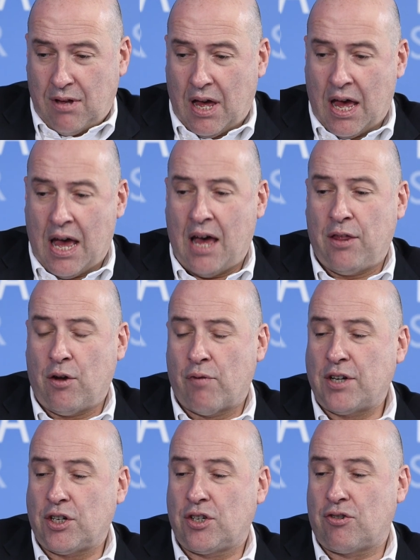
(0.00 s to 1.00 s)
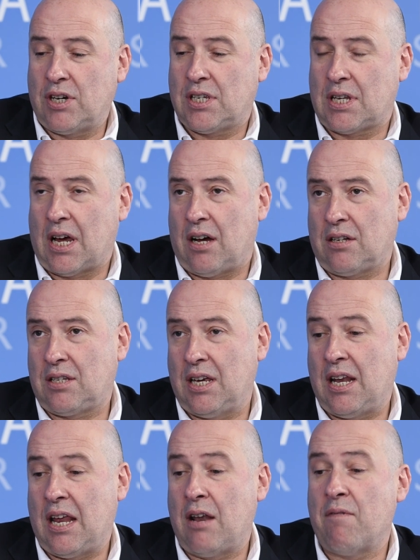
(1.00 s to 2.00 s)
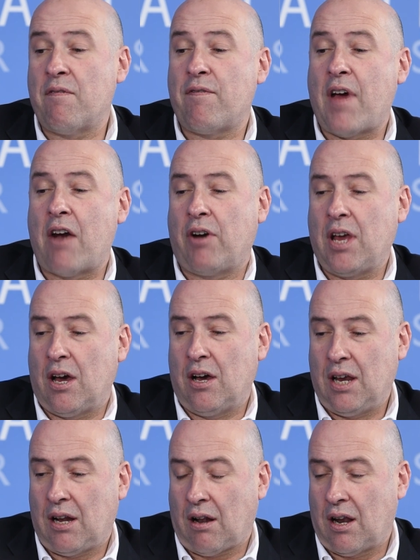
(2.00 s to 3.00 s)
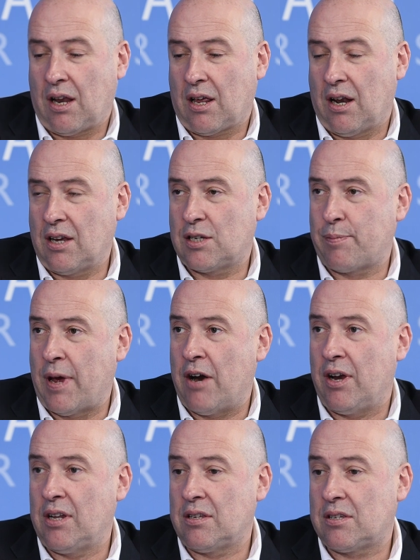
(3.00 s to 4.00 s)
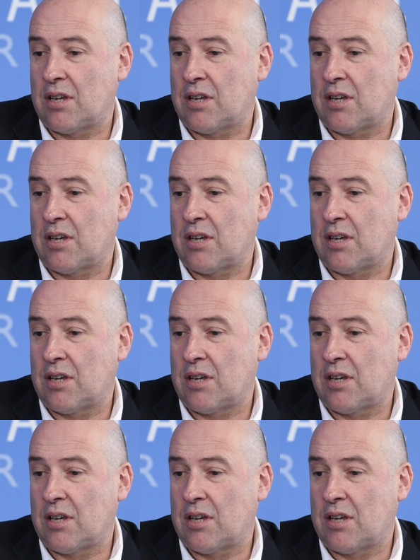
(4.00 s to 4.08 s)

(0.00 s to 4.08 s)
the registry started in a very early clinical experience,